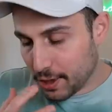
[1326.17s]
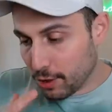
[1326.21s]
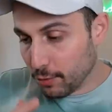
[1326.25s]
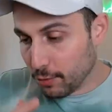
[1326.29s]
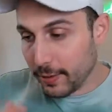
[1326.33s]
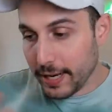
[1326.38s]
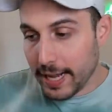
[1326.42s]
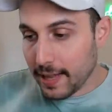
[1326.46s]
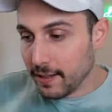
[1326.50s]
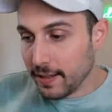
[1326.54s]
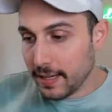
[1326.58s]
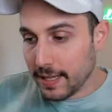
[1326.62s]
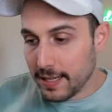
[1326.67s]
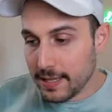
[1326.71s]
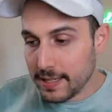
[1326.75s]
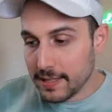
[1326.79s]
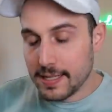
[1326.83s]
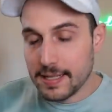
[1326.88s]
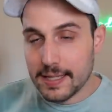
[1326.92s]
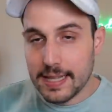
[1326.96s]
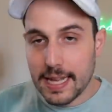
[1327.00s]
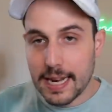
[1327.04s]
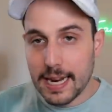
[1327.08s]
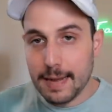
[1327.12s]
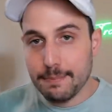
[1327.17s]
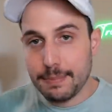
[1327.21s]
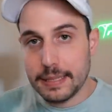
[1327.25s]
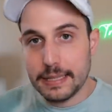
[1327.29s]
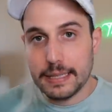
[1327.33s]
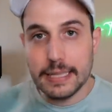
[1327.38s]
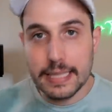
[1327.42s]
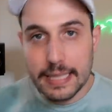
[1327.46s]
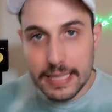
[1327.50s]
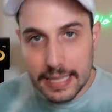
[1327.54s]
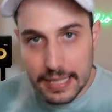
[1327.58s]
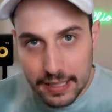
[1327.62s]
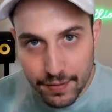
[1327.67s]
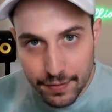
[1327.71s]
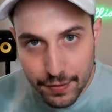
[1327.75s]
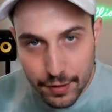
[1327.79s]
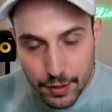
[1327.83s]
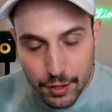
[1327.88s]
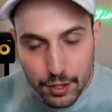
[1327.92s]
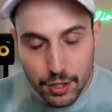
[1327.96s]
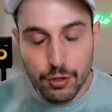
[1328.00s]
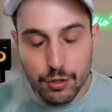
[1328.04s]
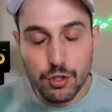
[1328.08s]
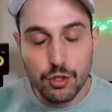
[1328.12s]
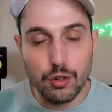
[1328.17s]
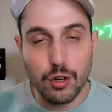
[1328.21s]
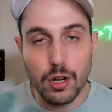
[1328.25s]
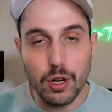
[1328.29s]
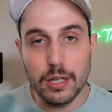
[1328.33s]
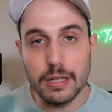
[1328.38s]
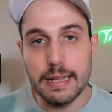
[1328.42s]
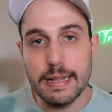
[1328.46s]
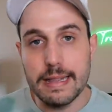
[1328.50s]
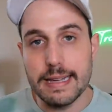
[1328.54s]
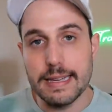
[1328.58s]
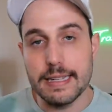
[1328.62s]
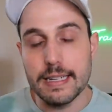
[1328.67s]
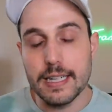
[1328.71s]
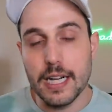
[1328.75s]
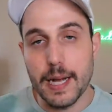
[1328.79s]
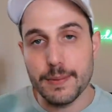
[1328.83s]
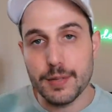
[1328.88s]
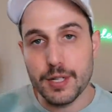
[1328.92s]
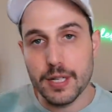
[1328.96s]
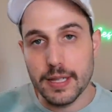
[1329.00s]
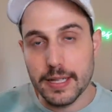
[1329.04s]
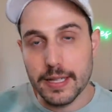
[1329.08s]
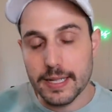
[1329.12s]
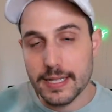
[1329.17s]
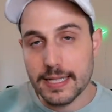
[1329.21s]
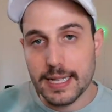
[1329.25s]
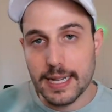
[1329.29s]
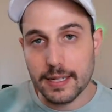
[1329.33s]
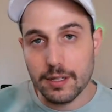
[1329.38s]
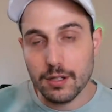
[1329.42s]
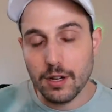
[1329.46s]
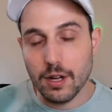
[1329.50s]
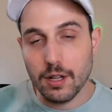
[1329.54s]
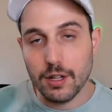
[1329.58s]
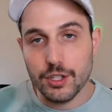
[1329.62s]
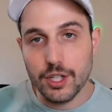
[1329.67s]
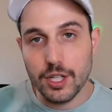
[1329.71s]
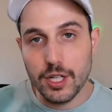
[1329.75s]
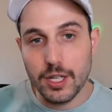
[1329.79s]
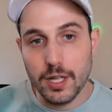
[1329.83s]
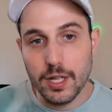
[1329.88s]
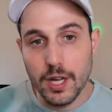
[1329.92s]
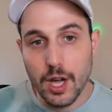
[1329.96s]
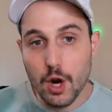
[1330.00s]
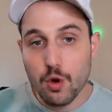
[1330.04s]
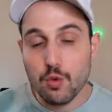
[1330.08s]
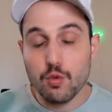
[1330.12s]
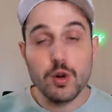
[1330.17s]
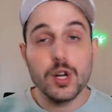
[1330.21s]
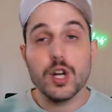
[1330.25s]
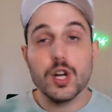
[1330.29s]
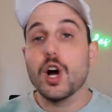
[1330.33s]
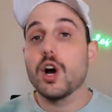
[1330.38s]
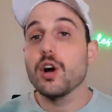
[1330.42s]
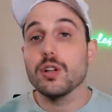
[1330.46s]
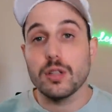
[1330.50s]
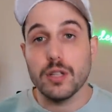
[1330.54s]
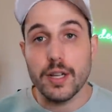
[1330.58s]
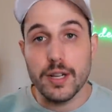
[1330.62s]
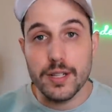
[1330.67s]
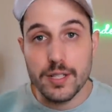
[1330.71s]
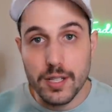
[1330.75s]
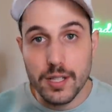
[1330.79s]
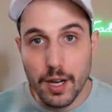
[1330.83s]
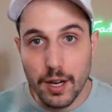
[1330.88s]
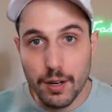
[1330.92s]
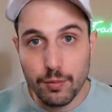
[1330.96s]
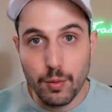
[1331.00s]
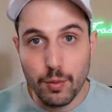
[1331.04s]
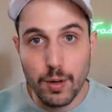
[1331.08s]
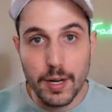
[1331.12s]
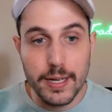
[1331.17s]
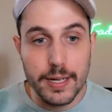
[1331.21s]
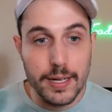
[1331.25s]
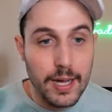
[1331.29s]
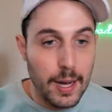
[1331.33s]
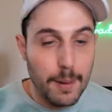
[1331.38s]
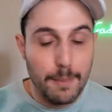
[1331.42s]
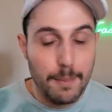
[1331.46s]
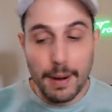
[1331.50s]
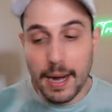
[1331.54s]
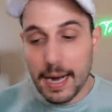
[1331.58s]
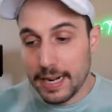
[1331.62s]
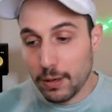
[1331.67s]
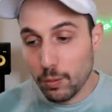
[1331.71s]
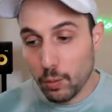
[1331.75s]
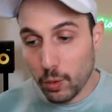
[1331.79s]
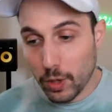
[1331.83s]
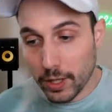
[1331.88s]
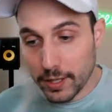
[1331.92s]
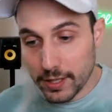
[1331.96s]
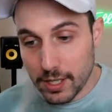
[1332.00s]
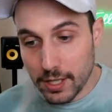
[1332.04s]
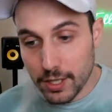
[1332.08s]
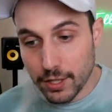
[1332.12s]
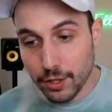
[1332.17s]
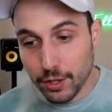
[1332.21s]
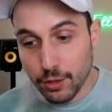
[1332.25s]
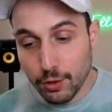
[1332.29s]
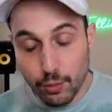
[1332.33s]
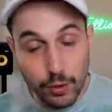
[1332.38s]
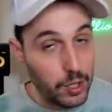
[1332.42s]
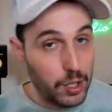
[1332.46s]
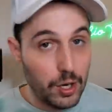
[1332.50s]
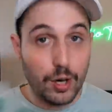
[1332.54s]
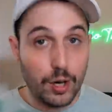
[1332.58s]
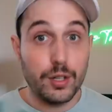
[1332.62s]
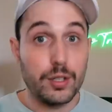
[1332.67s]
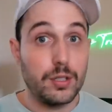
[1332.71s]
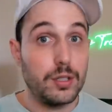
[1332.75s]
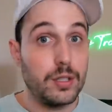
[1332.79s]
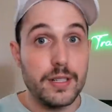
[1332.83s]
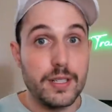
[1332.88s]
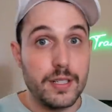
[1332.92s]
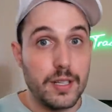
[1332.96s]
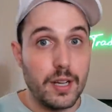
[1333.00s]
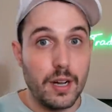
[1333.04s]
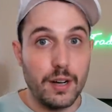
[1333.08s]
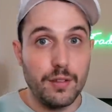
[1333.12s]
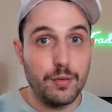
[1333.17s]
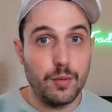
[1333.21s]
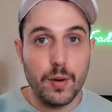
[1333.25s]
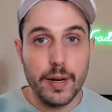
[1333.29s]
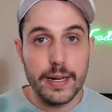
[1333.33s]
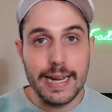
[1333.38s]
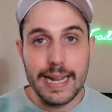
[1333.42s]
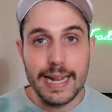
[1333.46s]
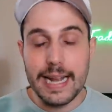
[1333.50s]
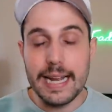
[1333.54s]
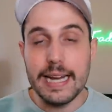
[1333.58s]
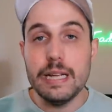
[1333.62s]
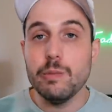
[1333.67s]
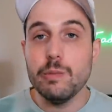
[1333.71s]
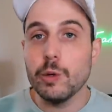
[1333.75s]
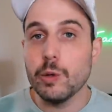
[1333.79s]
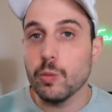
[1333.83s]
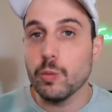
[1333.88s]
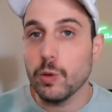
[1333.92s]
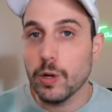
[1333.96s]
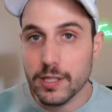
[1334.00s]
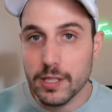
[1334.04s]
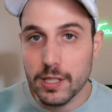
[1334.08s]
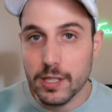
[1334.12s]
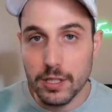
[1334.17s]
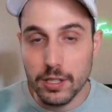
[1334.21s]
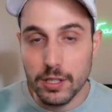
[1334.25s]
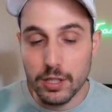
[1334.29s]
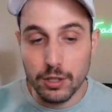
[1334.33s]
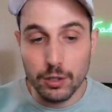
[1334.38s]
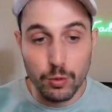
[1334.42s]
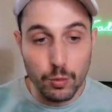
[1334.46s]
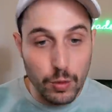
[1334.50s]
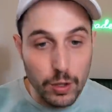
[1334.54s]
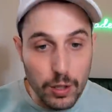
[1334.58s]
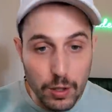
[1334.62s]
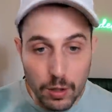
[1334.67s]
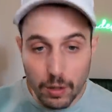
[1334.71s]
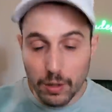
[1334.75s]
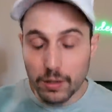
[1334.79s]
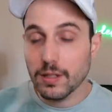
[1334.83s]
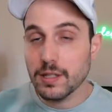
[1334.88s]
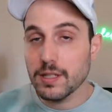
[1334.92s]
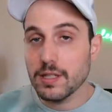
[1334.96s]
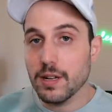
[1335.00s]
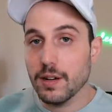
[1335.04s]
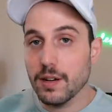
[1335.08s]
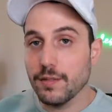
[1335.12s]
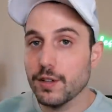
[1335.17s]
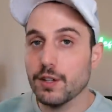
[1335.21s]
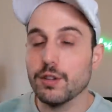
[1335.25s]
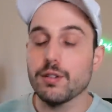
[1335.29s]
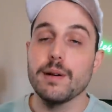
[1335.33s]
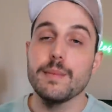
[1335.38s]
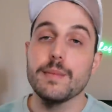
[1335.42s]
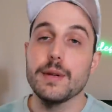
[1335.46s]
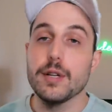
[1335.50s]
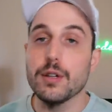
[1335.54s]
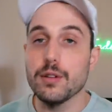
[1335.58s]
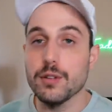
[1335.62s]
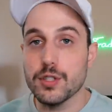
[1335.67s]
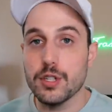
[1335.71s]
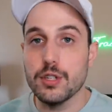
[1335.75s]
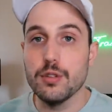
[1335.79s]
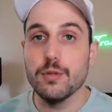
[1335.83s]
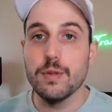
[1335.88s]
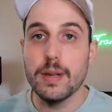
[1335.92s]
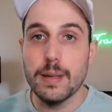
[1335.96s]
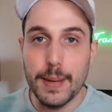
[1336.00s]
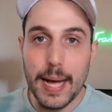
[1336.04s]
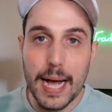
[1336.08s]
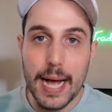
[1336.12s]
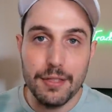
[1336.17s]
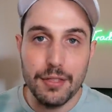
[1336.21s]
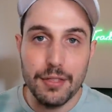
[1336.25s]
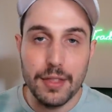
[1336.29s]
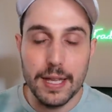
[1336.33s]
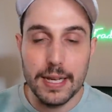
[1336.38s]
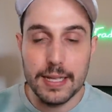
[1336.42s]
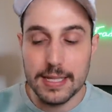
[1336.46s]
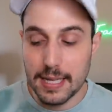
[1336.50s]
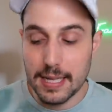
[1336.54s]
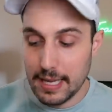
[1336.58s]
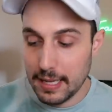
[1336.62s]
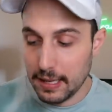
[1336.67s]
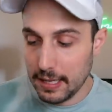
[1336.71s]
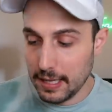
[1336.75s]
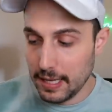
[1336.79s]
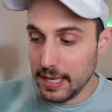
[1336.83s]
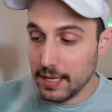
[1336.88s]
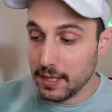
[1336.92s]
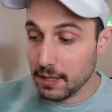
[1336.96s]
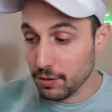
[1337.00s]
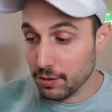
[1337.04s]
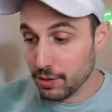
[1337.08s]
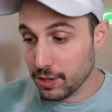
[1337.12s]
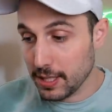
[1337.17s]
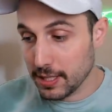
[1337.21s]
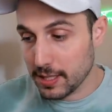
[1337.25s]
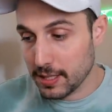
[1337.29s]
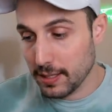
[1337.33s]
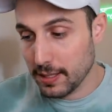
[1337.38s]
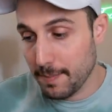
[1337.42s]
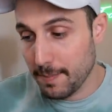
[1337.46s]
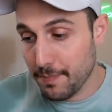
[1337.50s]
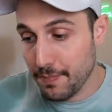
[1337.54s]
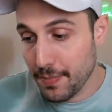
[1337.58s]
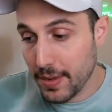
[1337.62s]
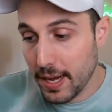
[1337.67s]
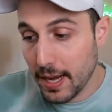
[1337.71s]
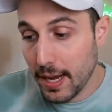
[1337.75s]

The reality is, is that I believe so strongly in the adoption of this technology, regardless of what Biden wants to do, regardless of what anyone wants to do, regardless of criminals doing bad things in the ecosystem ecosystem.